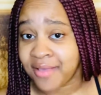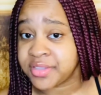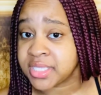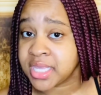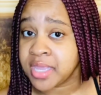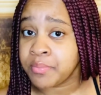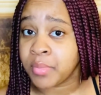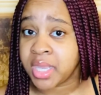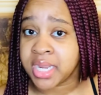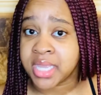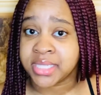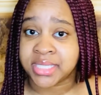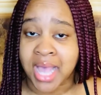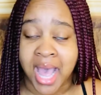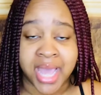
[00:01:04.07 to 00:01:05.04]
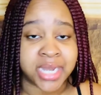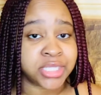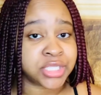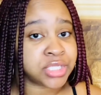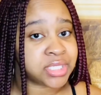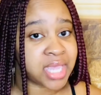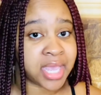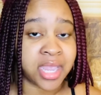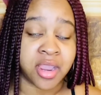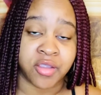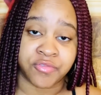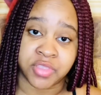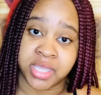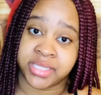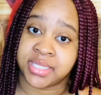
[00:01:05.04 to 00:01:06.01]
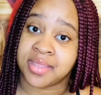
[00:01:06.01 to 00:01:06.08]
to keep money aside to take care of
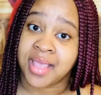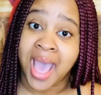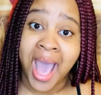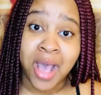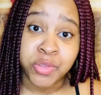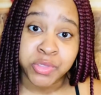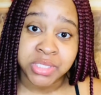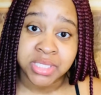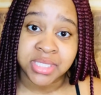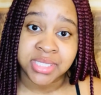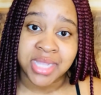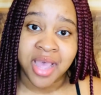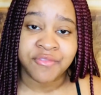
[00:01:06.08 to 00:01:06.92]
things in the house and stuff.